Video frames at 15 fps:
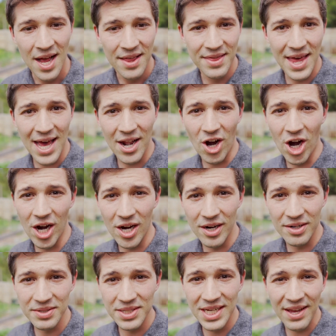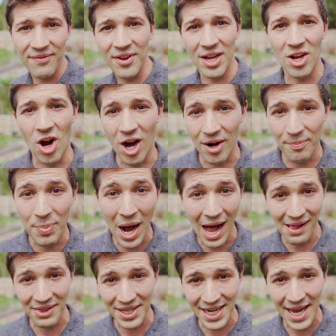that are giving our
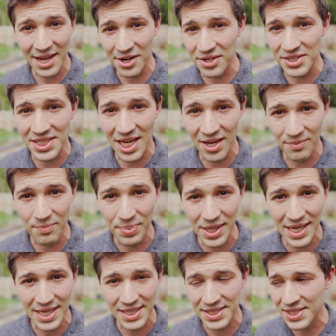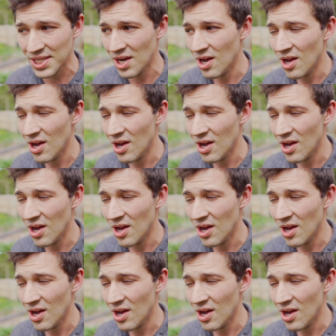pollinators and bees